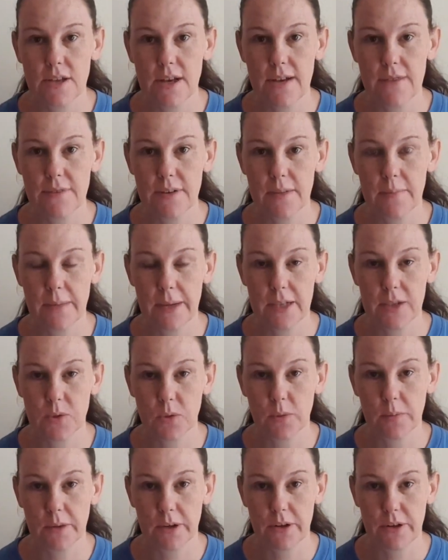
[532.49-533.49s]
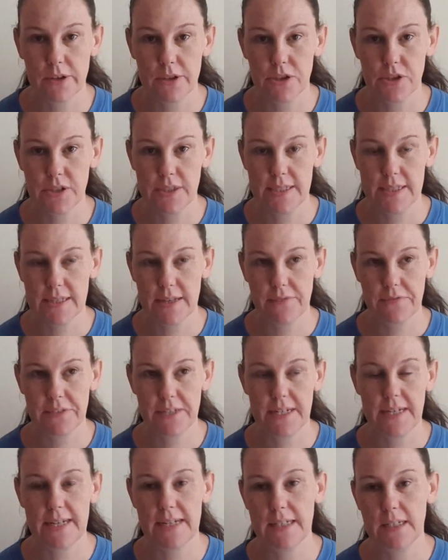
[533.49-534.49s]
I've unpacked all my groceries. I've
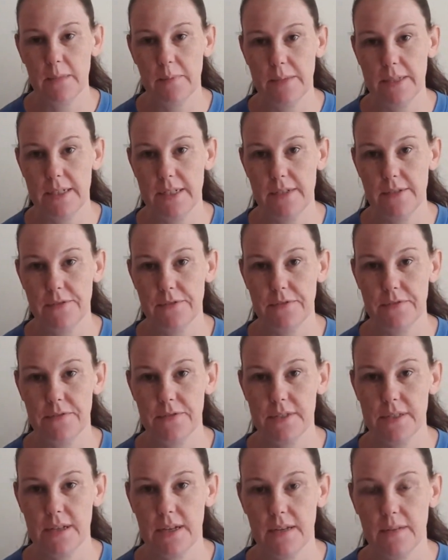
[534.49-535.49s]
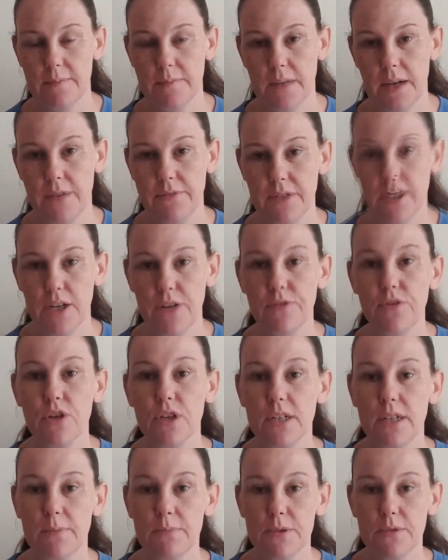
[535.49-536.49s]
done a little bit of, I've done a few
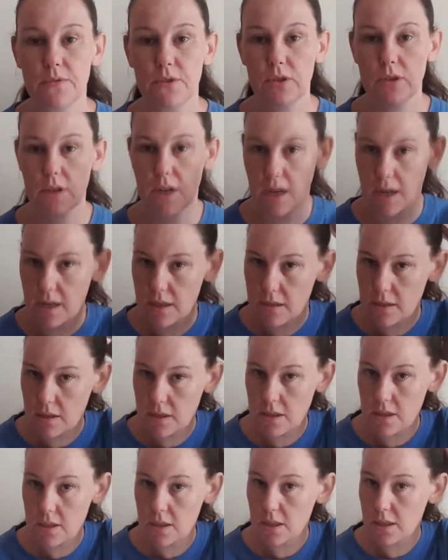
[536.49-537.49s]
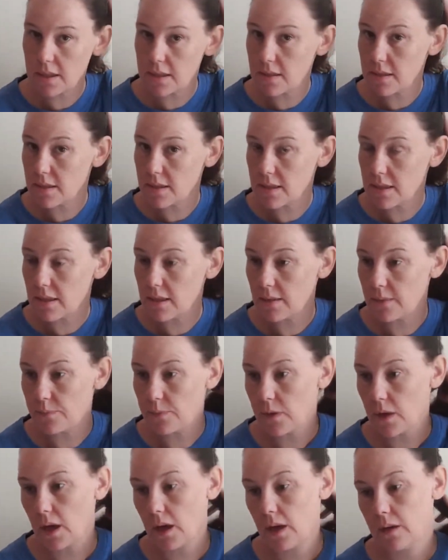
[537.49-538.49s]
clips for you guys just so you can see
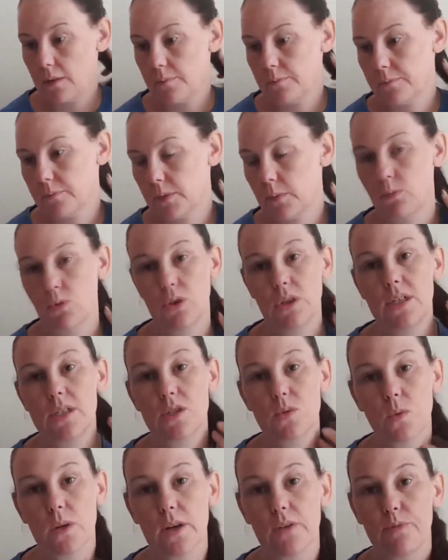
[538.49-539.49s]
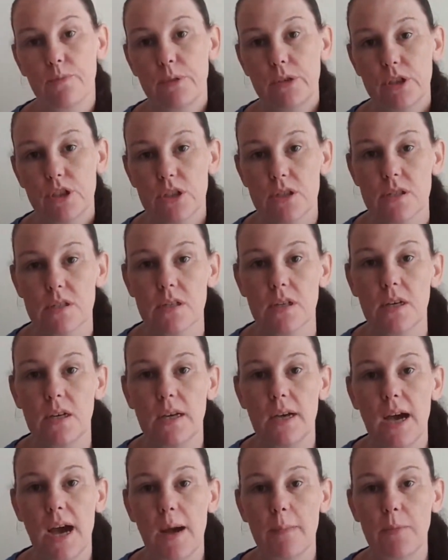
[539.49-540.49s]
um, more or less what I've purchased.
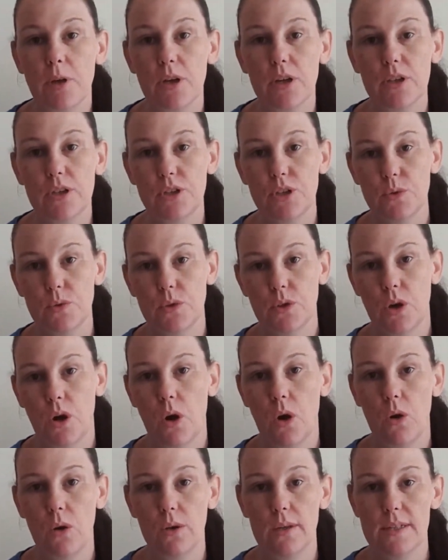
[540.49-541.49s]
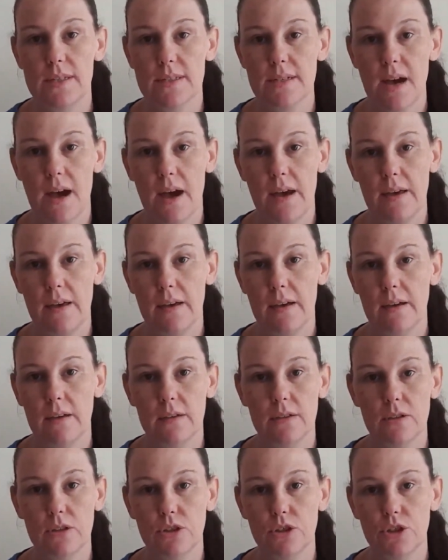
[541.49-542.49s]
I'm not going to do a whole entire
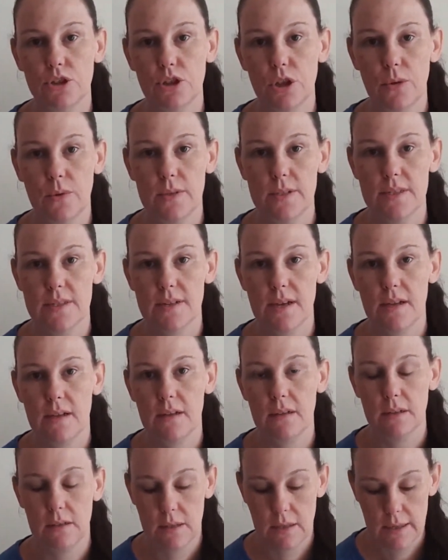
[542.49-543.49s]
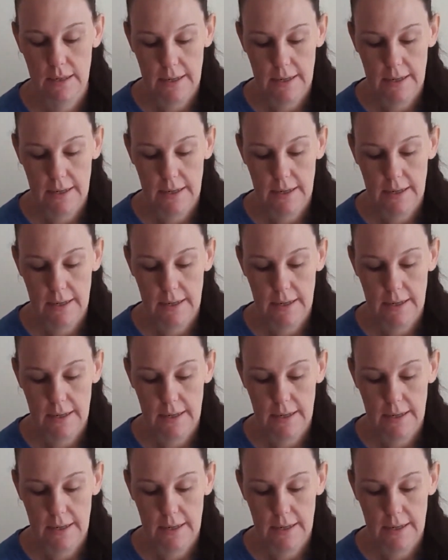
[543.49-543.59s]
show and tell.